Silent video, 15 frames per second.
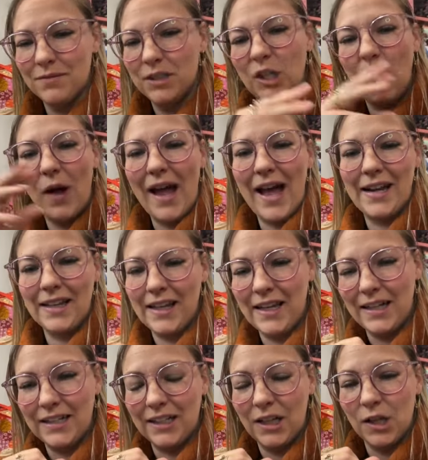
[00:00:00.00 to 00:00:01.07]
So it had
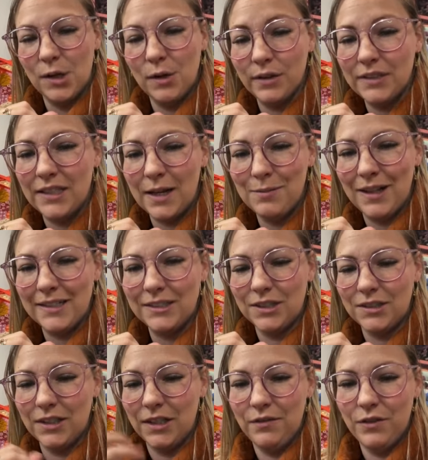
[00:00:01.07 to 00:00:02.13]
like an enclosed
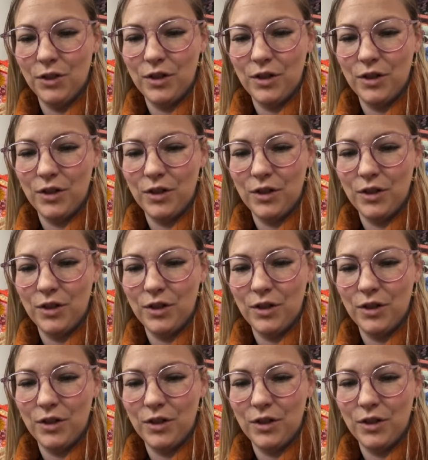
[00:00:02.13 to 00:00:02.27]
stabilizer sleeve.